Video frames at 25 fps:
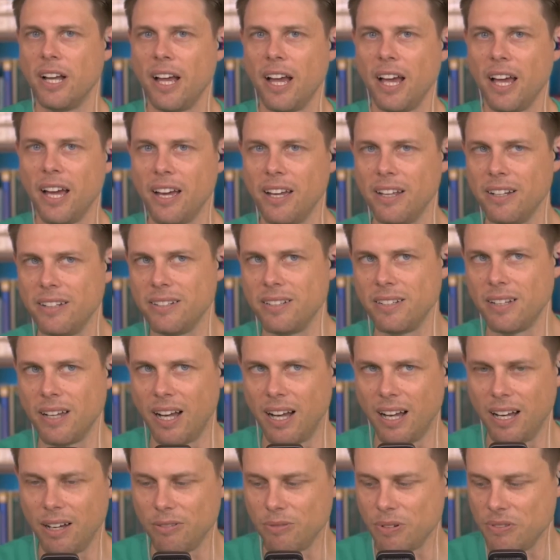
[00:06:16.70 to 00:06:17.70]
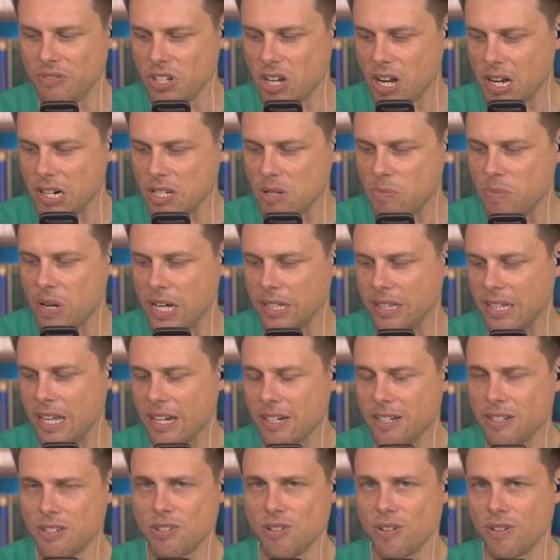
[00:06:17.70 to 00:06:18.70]
And uh, we've talked about
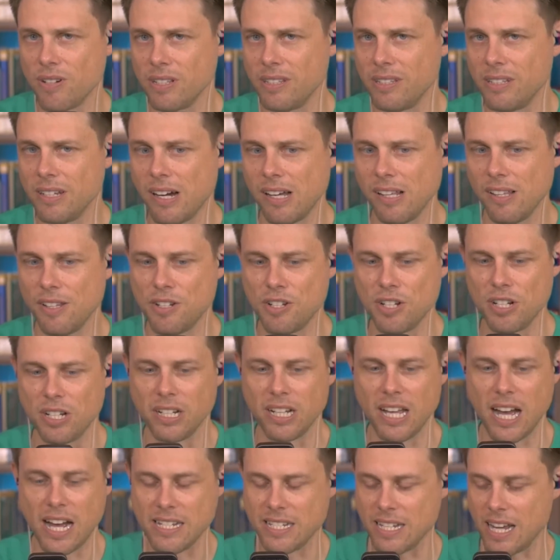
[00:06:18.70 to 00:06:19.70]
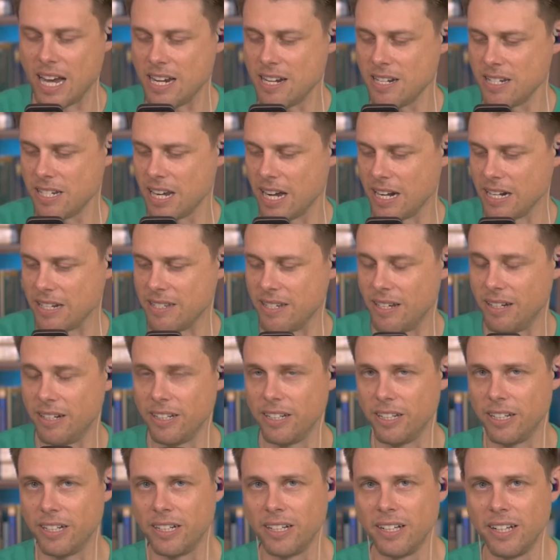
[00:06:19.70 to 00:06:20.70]
that concerning theology. And guys, I just got to tell
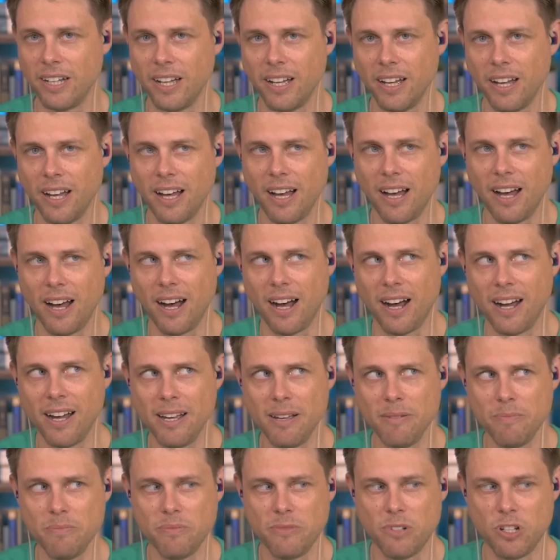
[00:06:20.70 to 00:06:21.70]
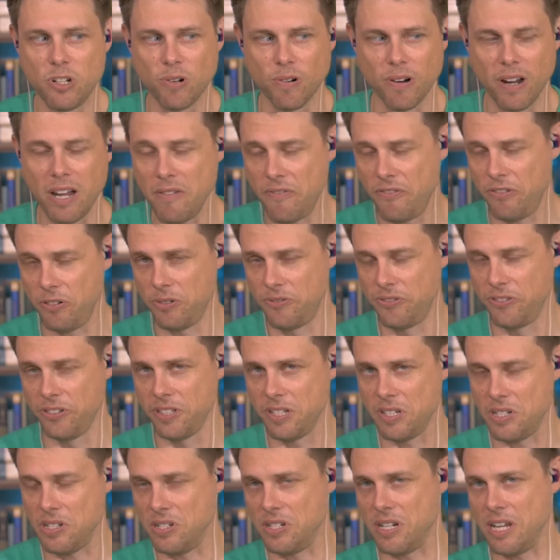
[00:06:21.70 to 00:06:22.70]
you, I'm grateful for
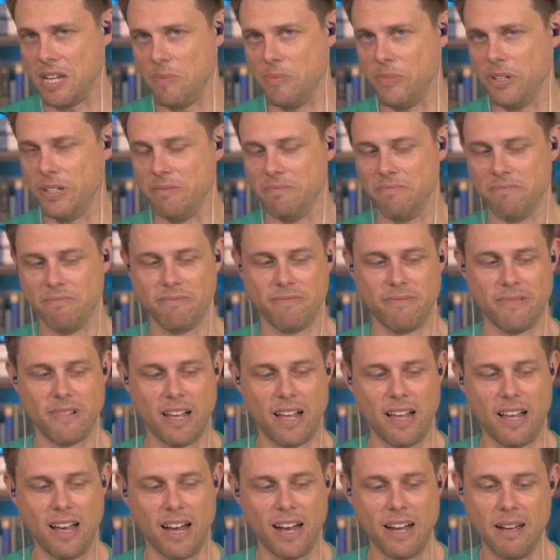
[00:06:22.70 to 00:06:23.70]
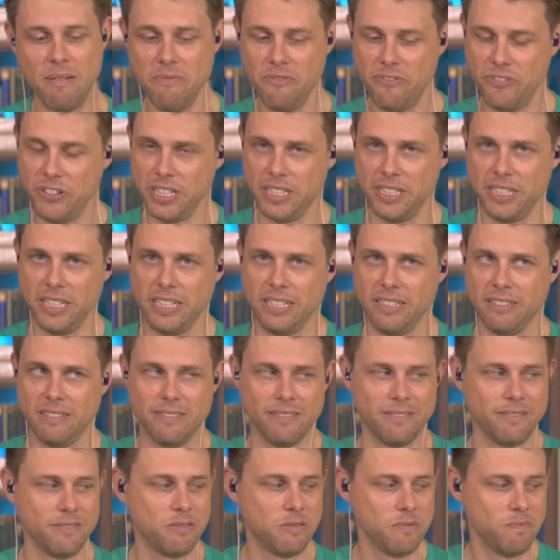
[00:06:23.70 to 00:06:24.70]
this statement. I'm
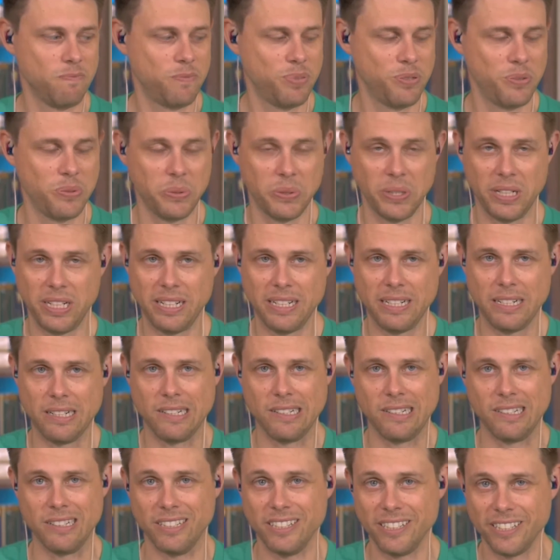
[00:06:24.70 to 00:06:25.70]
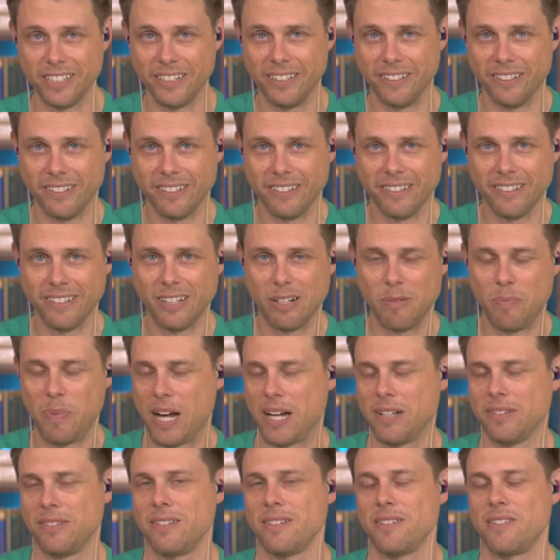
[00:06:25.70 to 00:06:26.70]
feeling pretty good
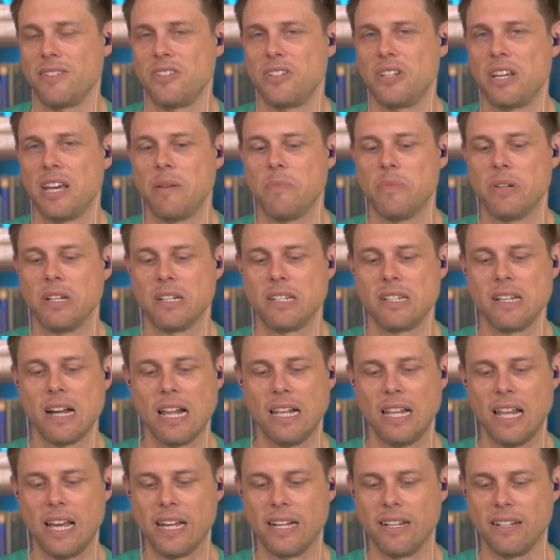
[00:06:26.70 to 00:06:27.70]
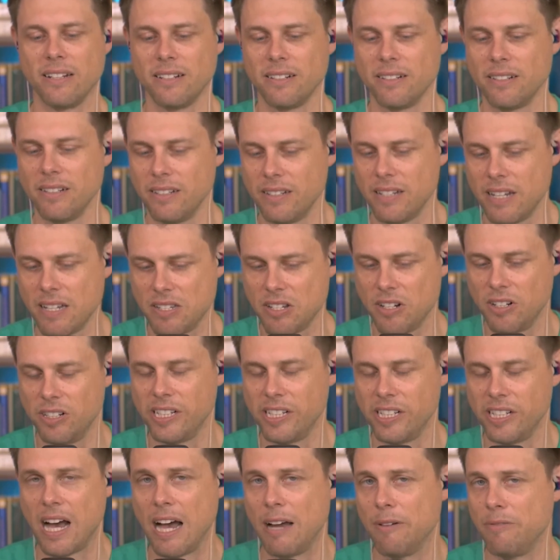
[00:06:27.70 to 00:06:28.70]
about this statement. It's not like
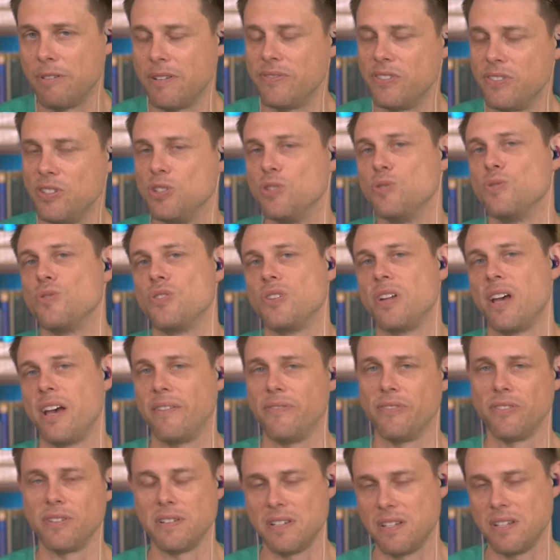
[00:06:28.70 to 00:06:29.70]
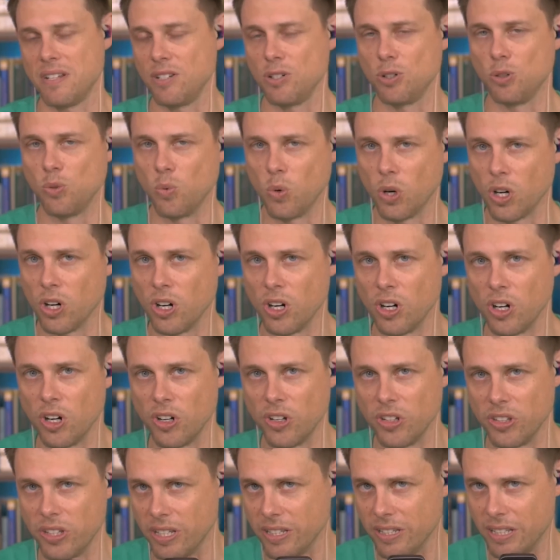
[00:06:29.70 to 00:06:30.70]
necessarily I would have used every single
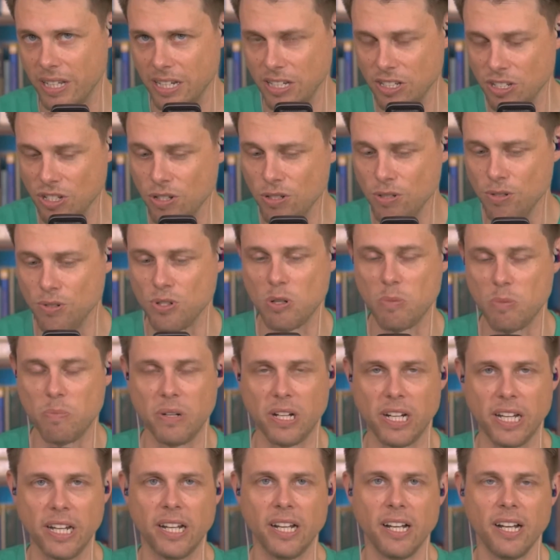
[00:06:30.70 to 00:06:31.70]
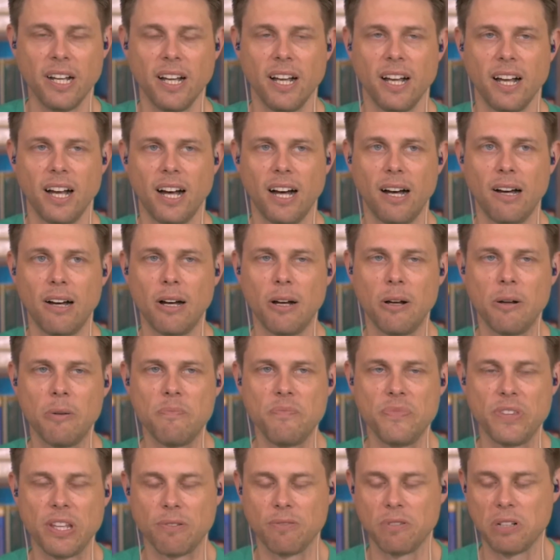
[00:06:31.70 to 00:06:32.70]
word that they used, but
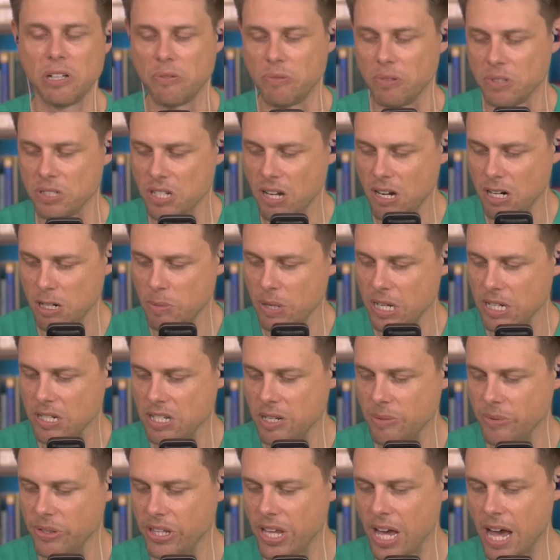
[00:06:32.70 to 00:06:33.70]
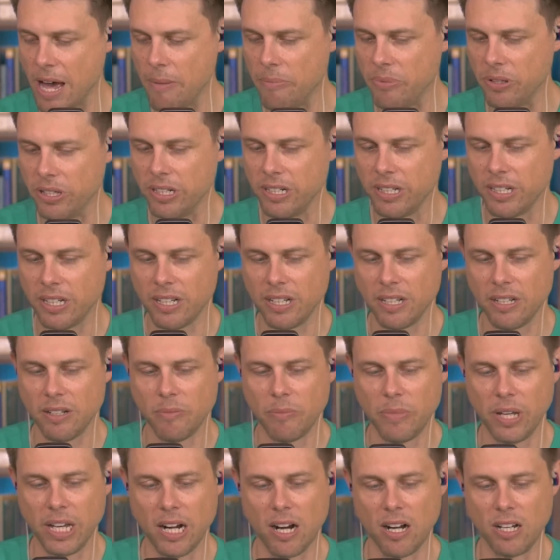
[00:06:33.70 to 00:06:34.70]
um, and, and we'll talk about some of that. But
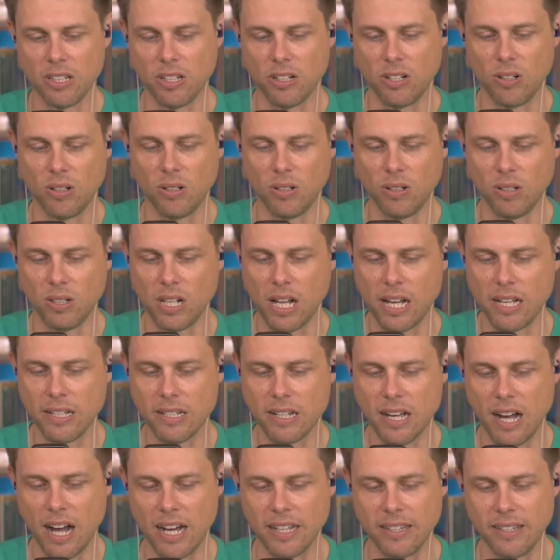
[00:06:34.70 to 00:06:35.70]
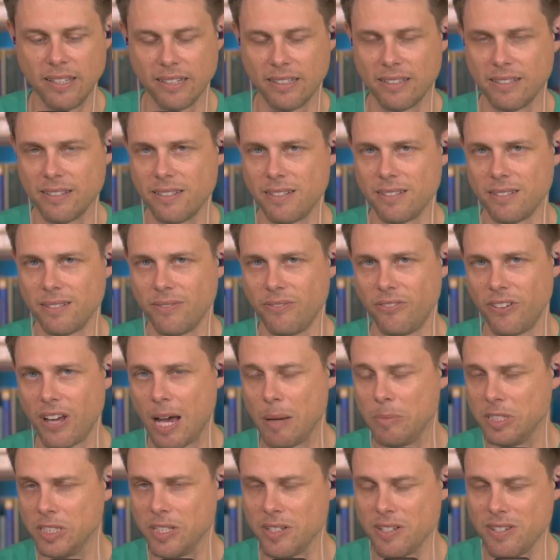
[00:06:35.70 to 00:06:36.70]
man, on the whole, I, I think this is a
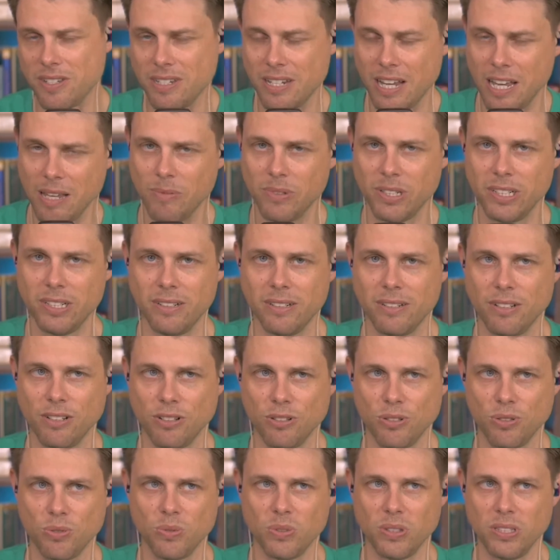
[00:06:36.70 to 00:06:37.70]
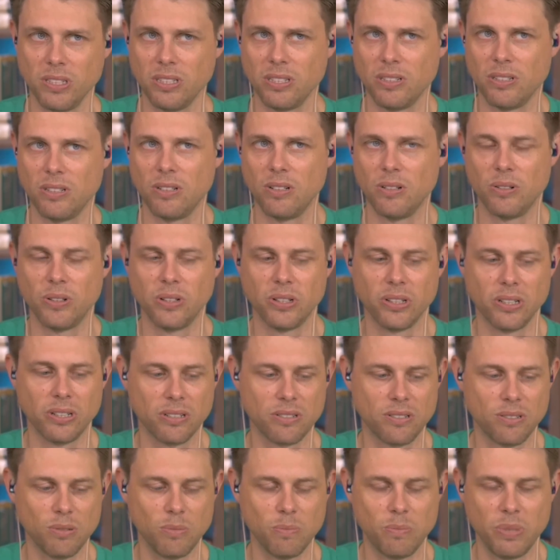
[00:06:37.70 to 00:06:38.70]
fabulous statement and is really
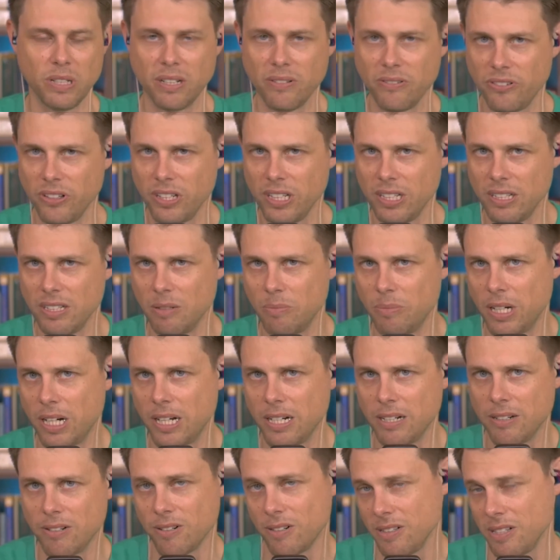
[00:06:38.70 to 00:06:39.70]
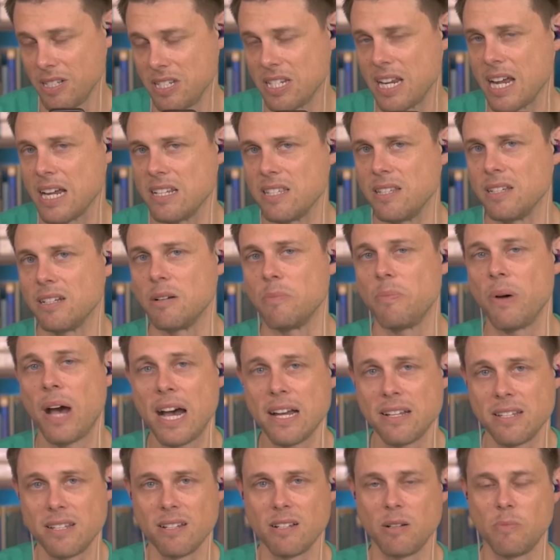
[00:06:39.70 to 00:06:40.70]
going to benefit the body, or at least has the
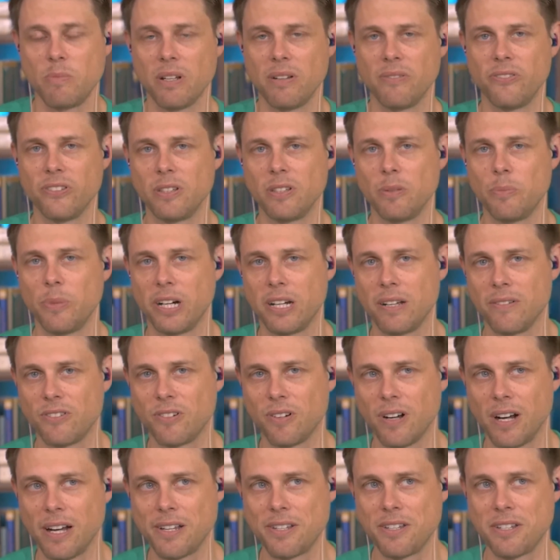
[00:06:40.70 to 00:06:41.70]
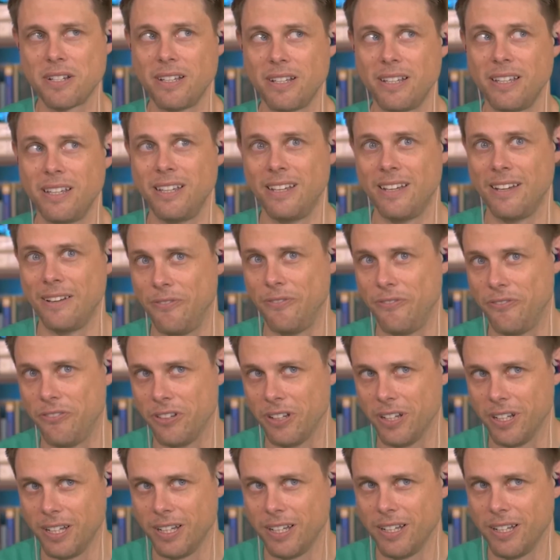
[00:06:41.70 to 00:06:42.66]
capacity to benefit the body of Christ if